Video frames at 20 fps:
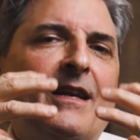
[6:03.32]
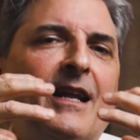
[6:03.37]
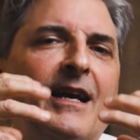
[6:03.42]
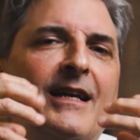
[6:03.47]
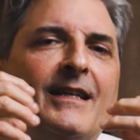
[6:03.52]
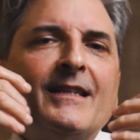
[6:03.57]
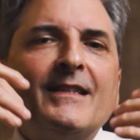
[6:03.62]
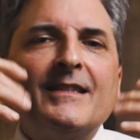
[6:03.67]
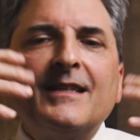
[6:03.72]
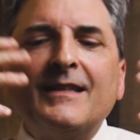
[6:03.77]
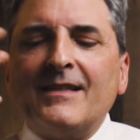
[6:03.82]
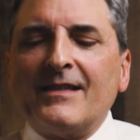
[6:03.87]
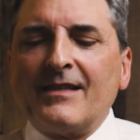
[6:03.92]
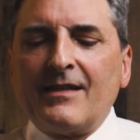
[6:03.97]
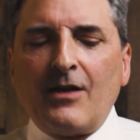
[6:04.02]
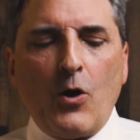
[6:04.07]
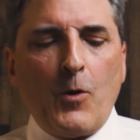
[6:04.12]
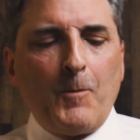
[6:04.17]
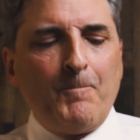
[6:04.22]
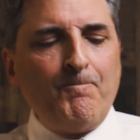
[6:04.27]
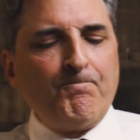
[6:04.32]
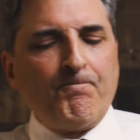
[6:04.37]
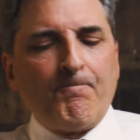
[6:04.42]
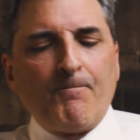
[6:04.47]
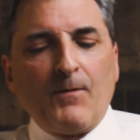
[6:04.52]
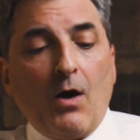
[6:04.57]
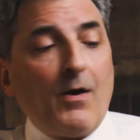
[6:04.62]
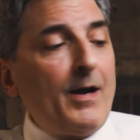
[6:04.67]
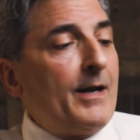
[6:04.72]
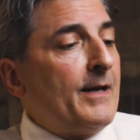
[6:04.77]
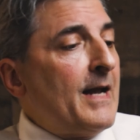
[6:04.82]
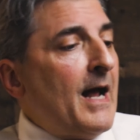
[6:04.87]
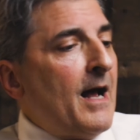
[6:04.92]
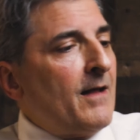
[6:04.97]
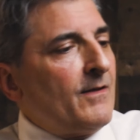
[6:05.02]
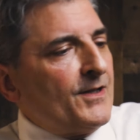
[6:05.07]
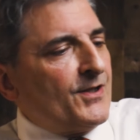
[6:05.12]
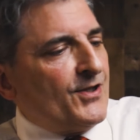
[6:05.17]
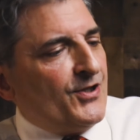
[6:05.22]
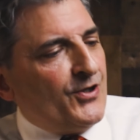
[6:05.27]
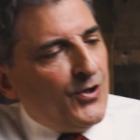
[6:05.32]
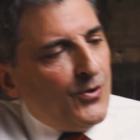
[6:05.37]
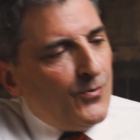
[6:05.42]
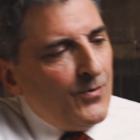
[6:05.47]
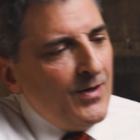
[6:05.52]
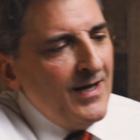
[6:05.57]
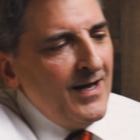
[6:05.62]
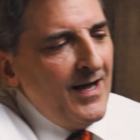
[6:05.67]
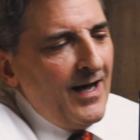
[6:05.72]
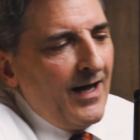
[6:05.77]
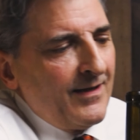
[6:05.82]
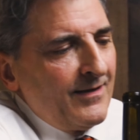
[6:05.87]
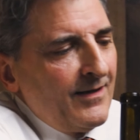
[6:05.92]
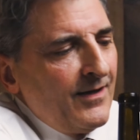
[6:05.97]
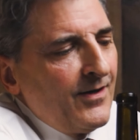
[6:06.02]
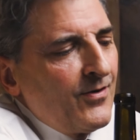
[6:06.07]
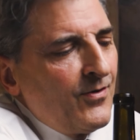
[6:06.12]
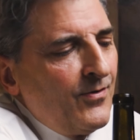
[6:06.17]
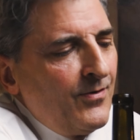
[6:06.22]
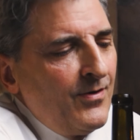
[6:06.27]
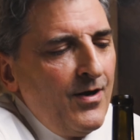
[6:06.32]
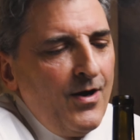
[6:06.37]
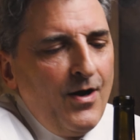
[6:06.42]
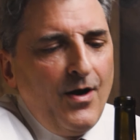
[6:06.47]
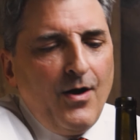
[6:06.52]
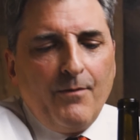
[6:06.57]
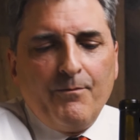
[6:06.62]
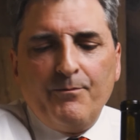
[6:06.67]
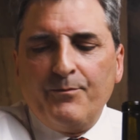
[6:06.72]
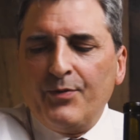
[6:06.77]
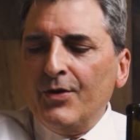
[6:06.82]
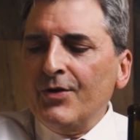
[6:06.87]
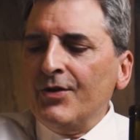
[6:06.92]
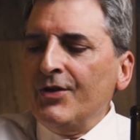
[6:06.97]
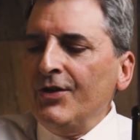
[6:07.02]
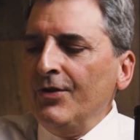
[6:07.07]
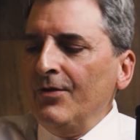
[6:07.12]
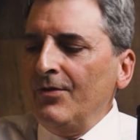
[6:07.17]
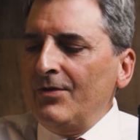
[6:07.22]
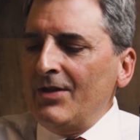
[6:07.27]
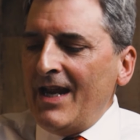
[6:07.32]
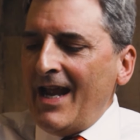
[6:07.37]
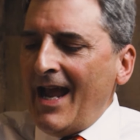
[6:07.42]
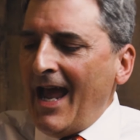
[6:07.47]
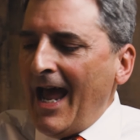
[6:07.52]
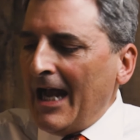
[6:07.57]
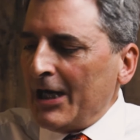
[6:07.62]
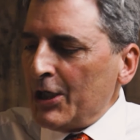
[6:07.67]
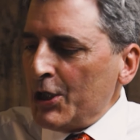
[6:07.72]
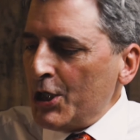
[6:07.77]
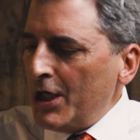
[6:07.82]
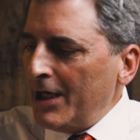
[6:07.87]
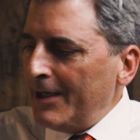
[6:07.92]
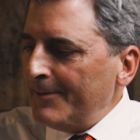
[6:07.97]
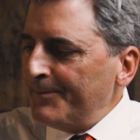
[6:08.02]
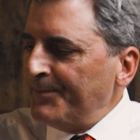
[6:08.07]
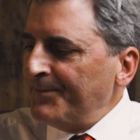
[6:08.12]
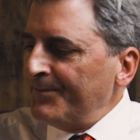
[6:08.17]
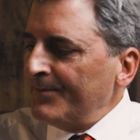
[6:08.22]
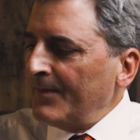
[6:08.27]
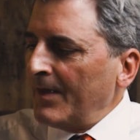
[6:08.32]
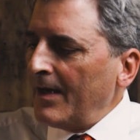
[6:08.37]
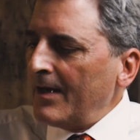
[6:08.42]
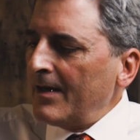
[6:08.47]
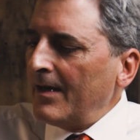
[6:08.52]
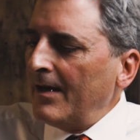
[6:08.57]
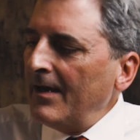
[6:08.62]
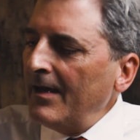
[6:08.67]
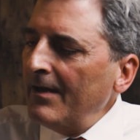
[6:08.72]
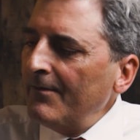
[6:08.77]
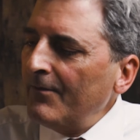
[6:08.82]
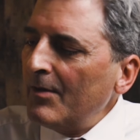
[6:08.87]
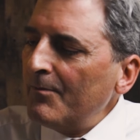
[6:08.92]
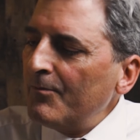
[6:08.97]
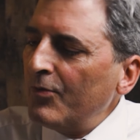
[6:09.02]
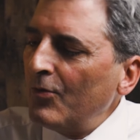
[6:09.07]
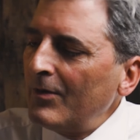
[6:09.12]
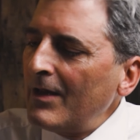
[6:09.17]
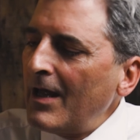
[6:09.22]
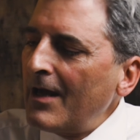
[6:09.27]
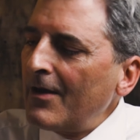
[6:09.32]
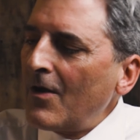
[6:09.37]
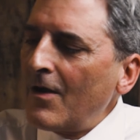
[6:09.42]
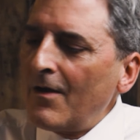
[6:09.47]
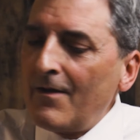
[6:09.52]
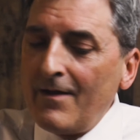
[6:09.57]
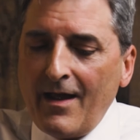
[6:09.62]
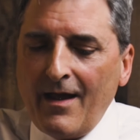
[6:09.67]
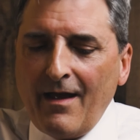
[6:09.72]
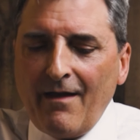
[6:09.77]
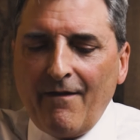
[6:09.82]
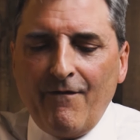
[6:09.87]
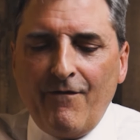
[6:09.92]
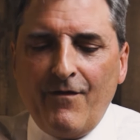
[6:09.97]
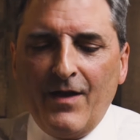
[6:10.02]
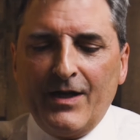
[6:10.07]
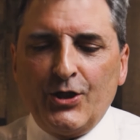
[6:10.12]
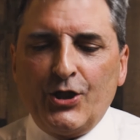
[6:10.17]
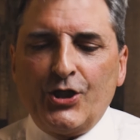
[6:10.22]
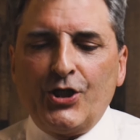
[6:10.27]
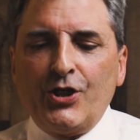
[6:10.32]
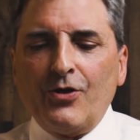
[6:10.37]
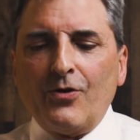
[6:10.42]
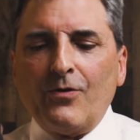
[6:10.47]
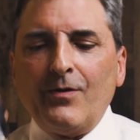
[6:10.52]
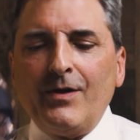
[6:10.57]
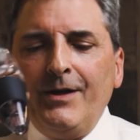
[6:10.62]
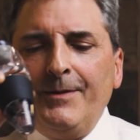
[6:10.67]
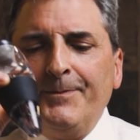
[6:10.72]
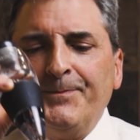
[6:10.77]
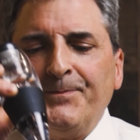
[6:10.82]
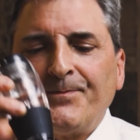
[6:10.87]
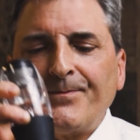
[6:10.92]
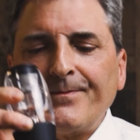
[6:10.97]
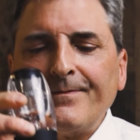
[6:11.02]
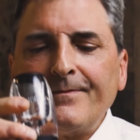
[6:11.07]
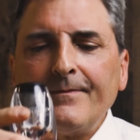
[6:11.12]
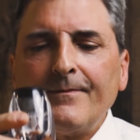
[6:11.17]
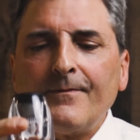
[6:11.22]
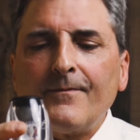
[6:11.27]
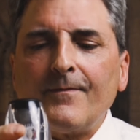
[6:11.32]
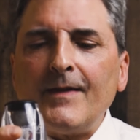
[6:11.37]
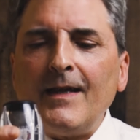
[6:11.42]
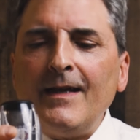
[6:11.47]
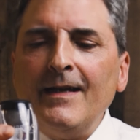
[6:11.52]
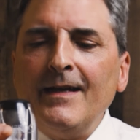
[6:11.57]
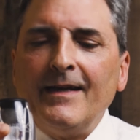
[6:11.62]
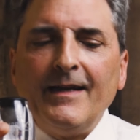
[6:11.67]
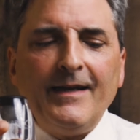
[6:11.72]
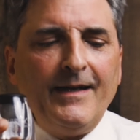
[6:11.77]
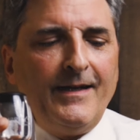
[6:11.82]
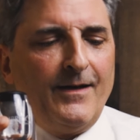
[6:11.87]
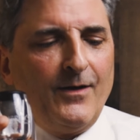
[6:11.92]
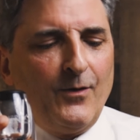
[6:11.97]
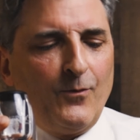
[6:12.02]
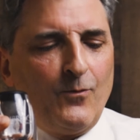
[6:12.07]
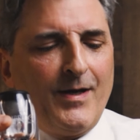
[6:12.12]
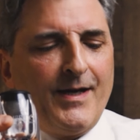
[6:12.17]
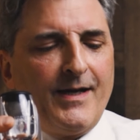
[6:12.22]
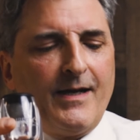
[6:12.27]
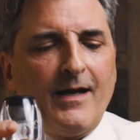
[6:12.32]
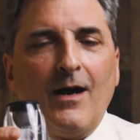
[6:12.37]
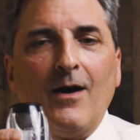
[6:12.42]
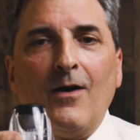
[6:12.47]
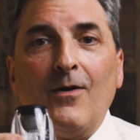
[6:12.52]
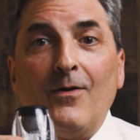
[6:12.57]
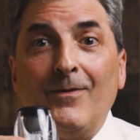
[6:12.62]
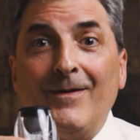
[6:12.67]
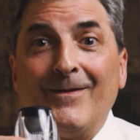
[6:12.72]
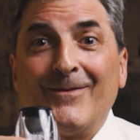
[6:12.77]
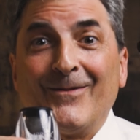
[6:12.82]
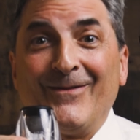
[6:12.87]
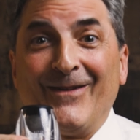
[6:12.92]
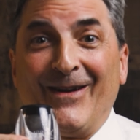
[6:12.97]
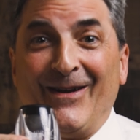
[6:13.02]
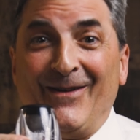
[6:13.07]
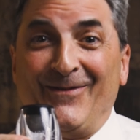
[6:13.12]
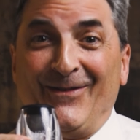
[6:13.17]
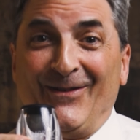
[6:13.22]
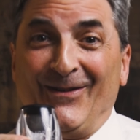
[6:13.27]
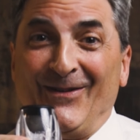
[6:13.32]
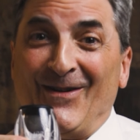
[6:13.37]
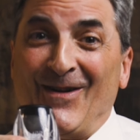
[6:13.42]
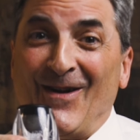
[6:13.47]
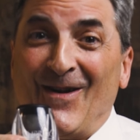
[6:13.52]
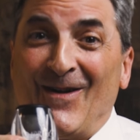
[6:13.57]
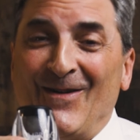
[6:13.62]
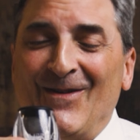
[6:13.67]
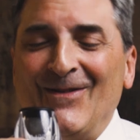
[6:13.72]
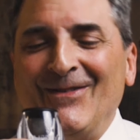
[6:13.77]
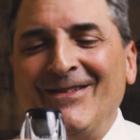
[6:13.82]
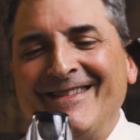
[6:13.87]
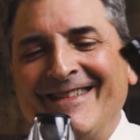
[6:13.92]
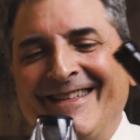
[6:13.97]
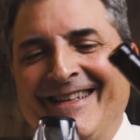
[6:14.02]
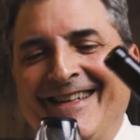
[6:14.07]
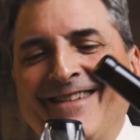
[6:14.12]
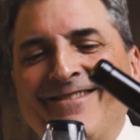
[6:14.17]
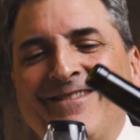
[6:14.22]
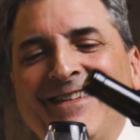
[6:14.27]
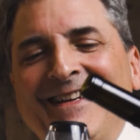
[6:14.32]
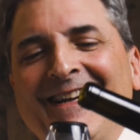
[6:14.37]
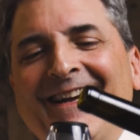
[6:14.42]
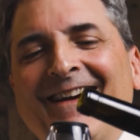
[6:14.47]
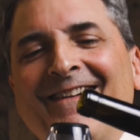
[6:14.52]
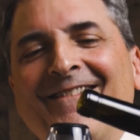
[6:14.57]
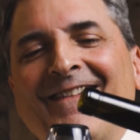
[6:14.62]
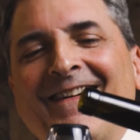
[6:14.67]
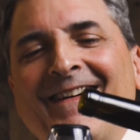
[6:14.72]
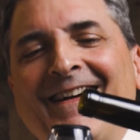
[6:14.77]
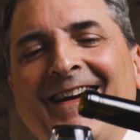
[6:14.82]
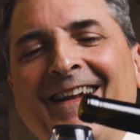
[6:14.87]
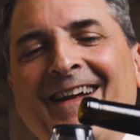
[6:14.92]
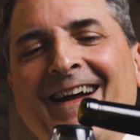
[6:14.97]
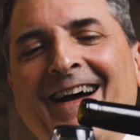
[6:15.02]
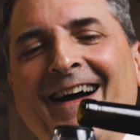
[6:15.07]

nice and slow. All right, now let's do a little Bernoulli action. Okay, we pull out our Venturi, and here we go. Ready for the gurgle? Here we go. Ready?